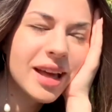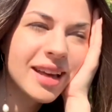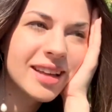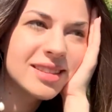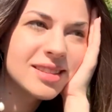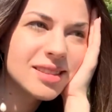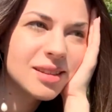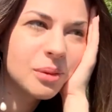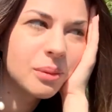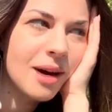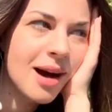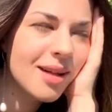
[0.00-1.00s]
and
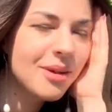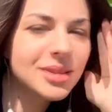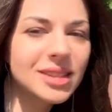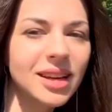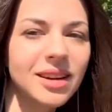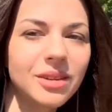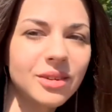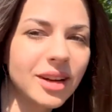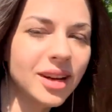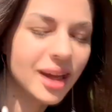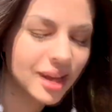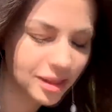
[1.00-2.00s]
while I was getting
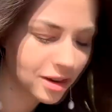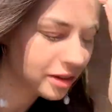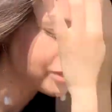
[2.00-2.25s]
ready I thought